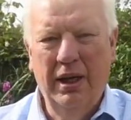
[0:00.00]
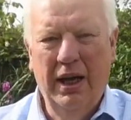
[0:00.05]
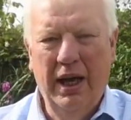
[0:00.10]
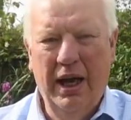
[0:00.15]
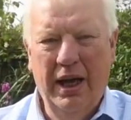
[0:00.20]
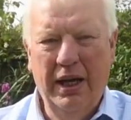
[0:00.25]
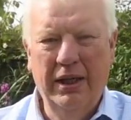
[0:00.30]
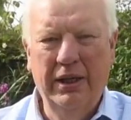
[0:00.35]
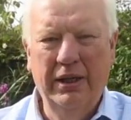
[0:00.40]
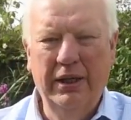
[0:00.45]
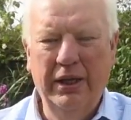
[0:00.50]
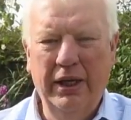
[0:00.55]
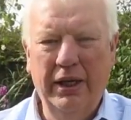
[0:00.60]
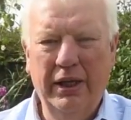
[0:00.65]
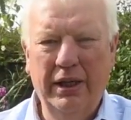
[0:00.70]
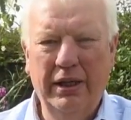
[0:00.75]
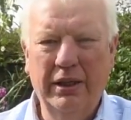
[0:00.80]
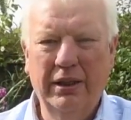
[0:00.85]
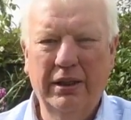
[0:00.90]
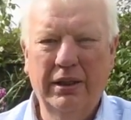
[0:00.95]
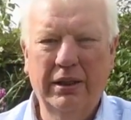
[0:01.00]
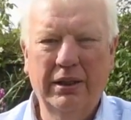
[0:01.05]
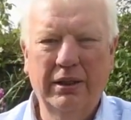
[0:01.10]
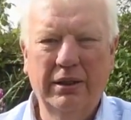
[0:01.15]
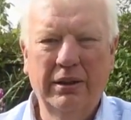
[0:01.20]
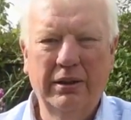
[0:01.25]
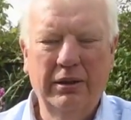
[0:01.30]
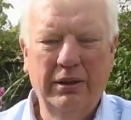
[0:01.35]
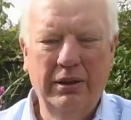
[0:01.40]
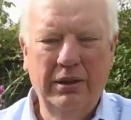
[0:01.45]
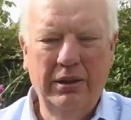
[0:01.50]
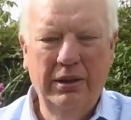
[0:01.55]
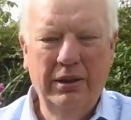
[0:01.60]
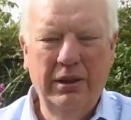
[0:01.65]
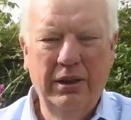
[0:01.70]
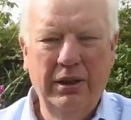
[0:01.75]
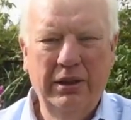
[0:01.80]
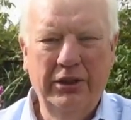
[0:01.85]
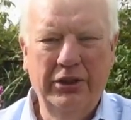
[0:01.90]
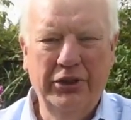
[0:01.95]
and the
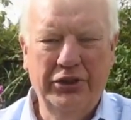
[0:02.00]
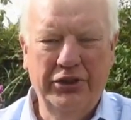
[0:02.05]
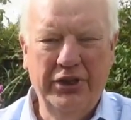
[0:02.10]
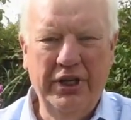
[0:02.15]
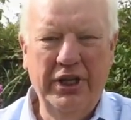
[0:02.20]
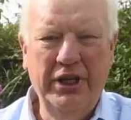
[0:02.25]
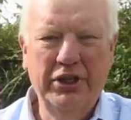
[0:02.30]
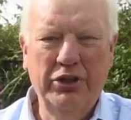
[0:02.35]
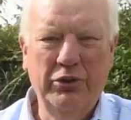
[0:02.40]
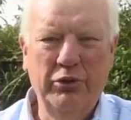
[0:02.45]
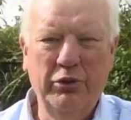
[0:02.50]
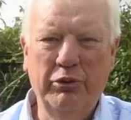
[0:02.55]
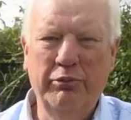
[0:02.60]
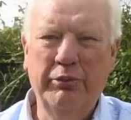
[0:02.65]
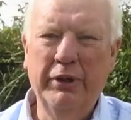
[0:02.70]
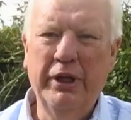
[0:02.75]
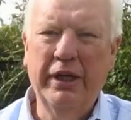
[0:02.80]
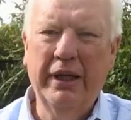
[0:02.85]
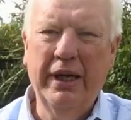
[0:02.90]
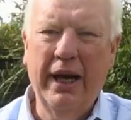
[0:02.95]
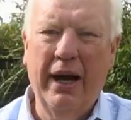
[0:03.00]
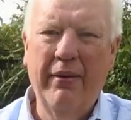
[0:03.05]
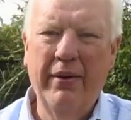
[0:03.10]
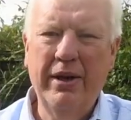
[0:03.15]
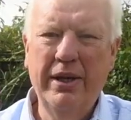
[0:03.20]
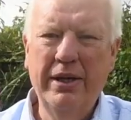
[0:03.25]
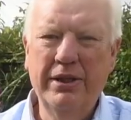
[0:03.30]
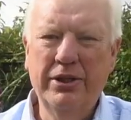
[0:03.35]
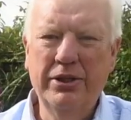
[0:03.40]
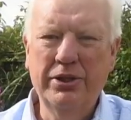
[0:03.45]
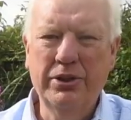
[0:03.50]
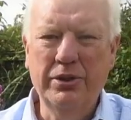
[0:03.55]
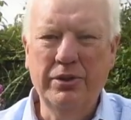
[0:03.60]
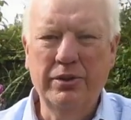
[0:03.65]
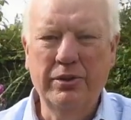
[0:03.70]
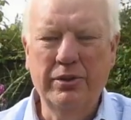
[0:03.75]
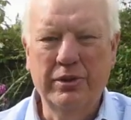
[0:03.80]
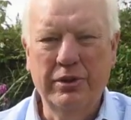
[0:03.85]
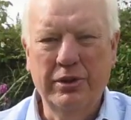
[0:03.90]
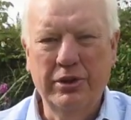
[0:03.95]
deceased would have been carried
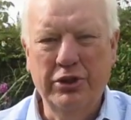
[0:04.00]
to